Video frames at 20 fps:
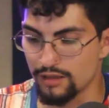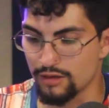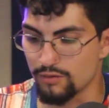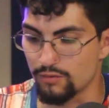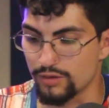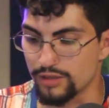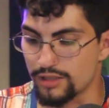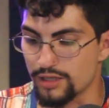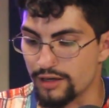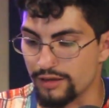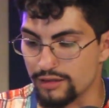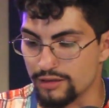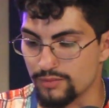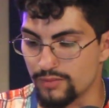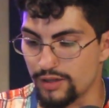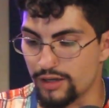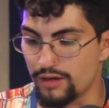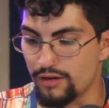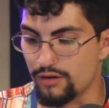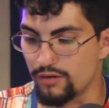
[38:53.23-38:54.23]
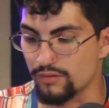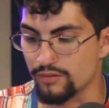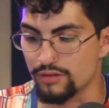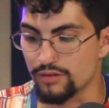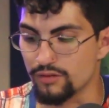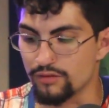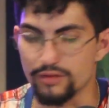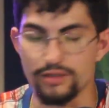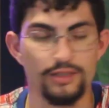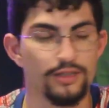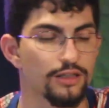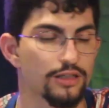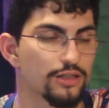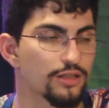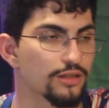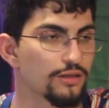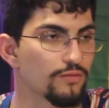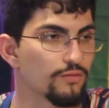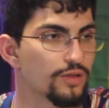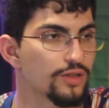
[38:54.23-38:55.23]
We talked about,
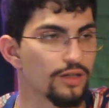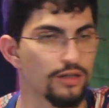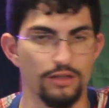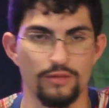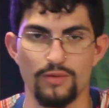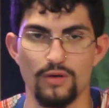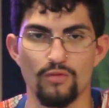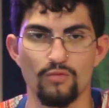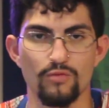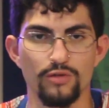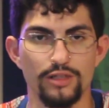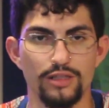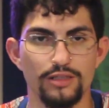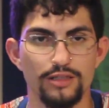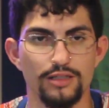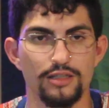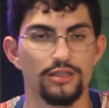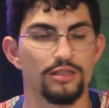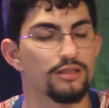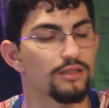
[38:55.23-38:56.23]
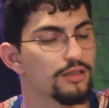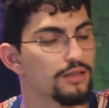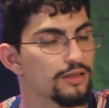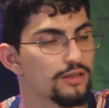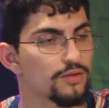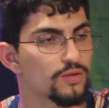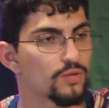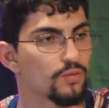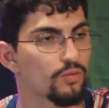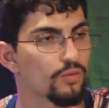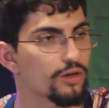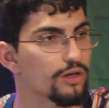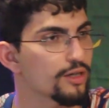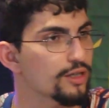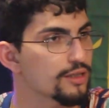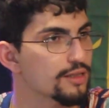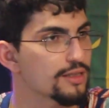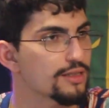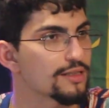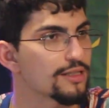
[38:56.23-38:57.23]
addiction. We talked about what addiction is, where
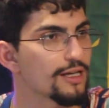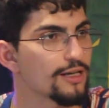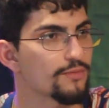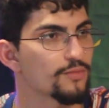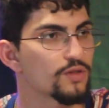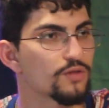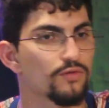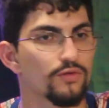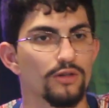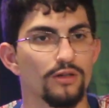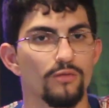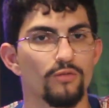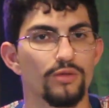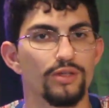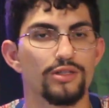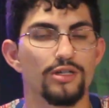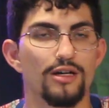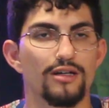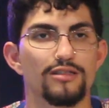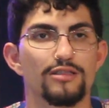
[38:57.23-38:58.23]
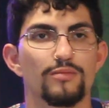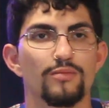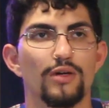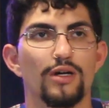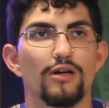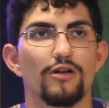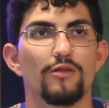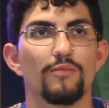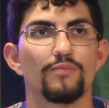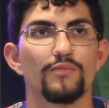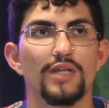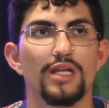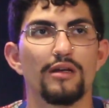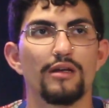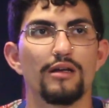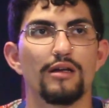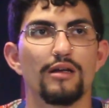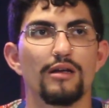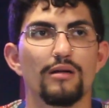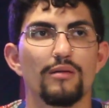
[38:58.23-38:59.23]
it stems from. We talked about
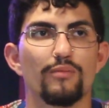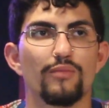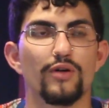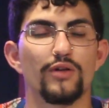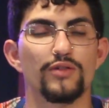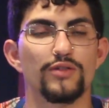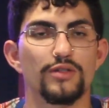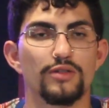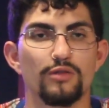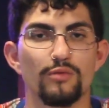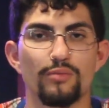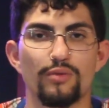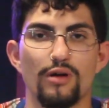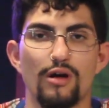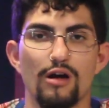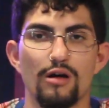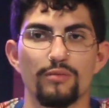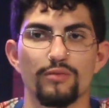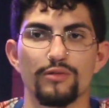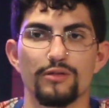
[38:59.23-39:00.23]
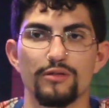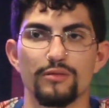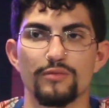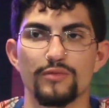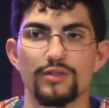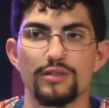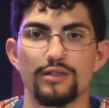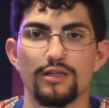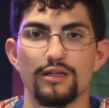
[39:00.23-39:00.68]
personal problems.